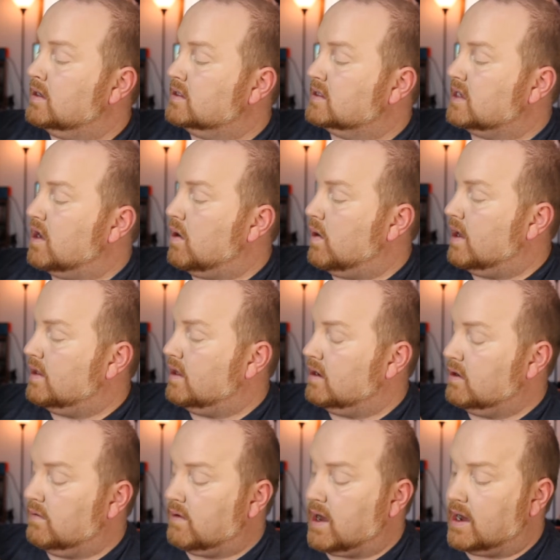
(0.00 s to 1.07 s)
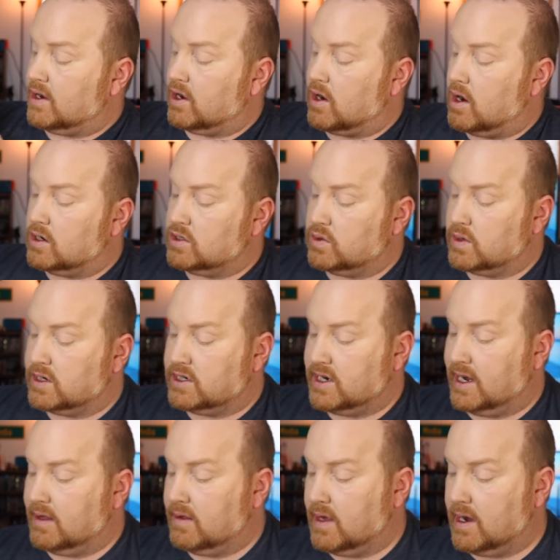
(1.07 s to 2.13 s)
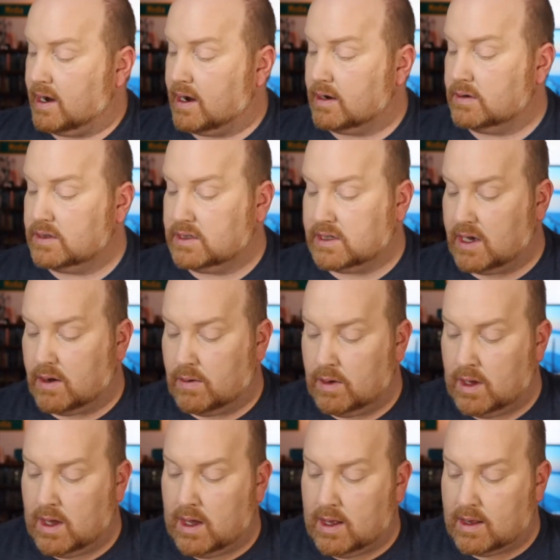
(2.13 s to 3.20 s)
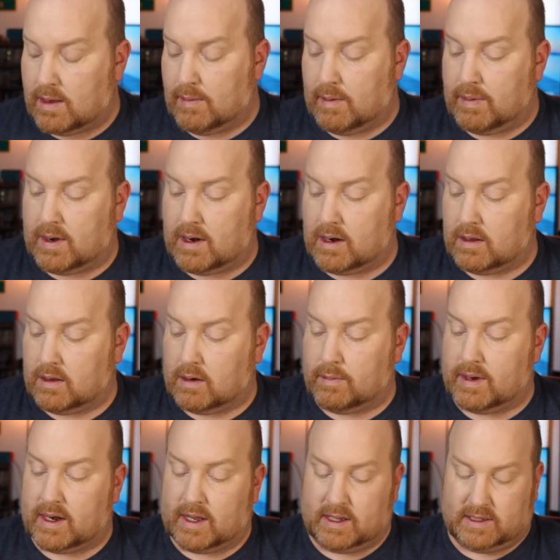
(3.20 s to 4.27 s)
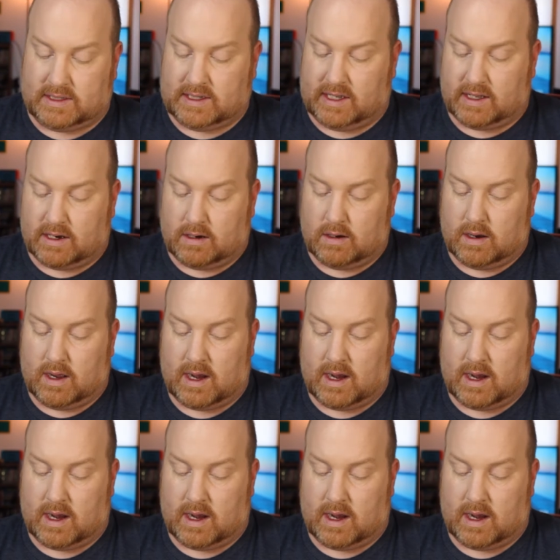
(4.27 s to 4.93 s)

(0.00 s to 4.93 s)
So, and then you've got your contour shades here. So let me put on a little bit of concealer.